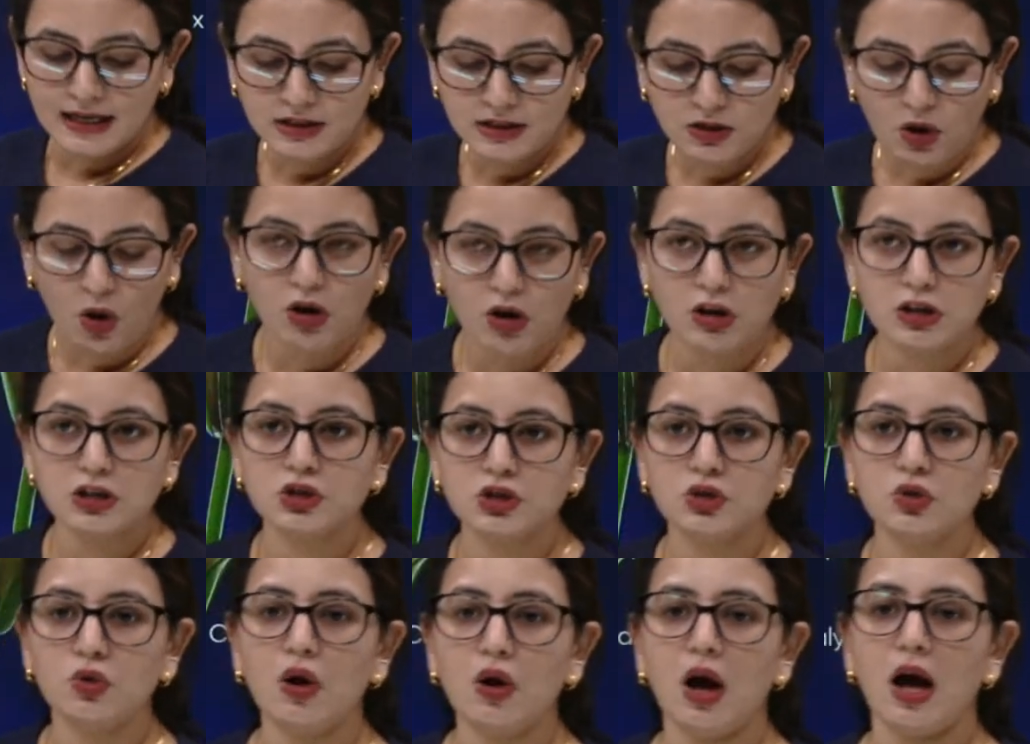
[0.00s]
is
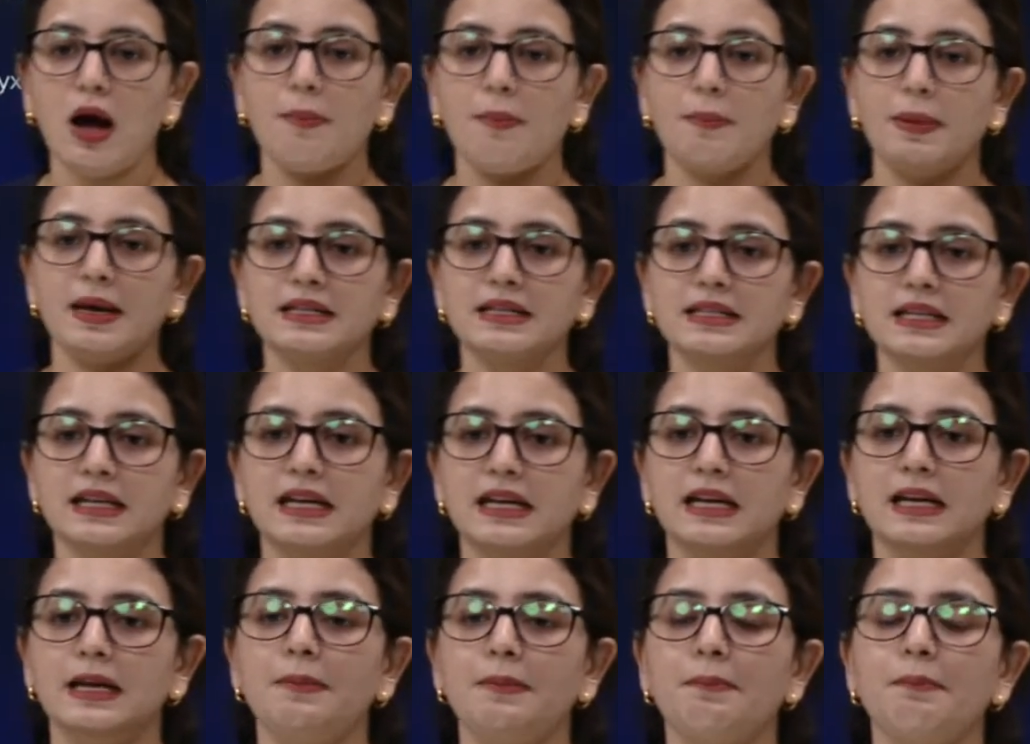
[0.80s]
also a
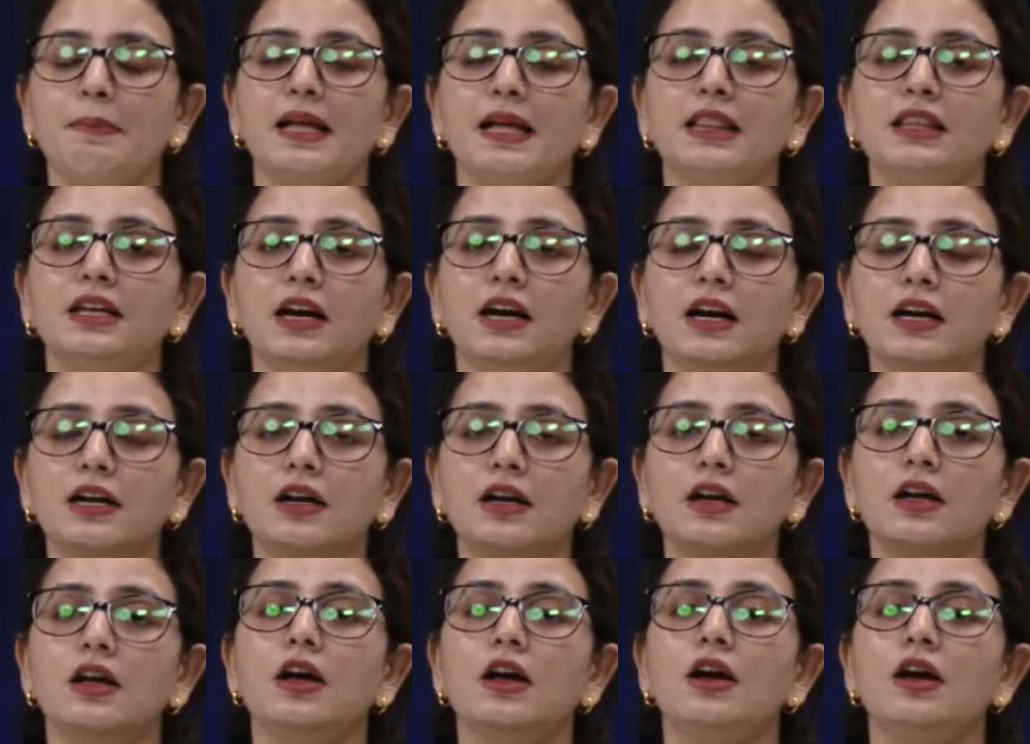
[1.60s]
basically method